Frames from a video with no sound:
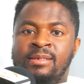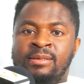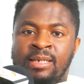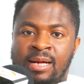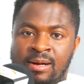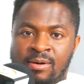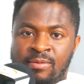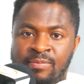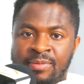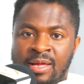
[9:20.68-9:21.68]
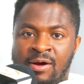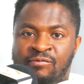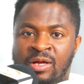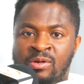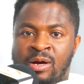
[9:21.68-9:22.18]
Now,
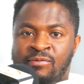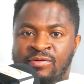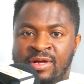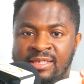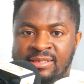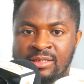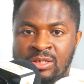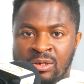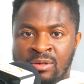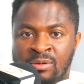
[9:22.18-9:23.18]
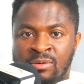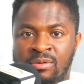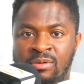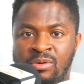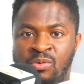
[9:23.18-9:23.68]
after you have getting your
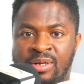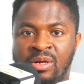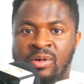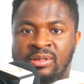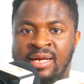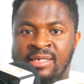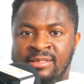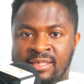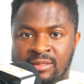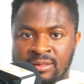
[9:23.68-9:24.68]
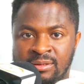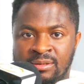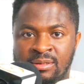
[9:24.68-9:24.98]
working authorization,